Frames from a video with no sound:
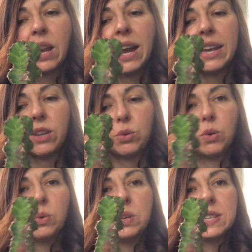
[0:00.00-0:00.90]
I could
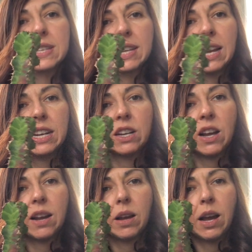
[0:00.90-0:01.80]
always cut it
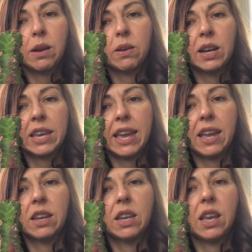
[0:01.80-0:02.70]
again